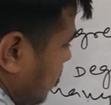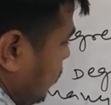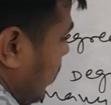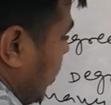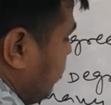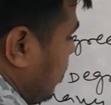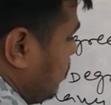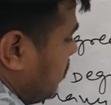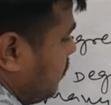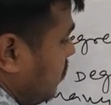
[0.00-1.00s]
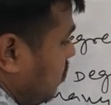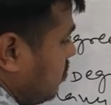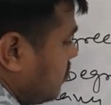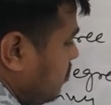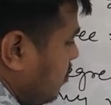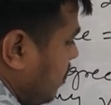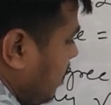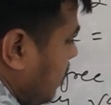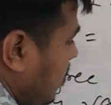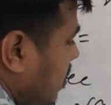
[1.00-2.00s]
y power 4
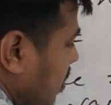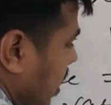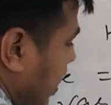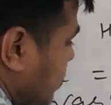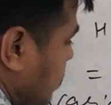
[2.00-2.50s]
x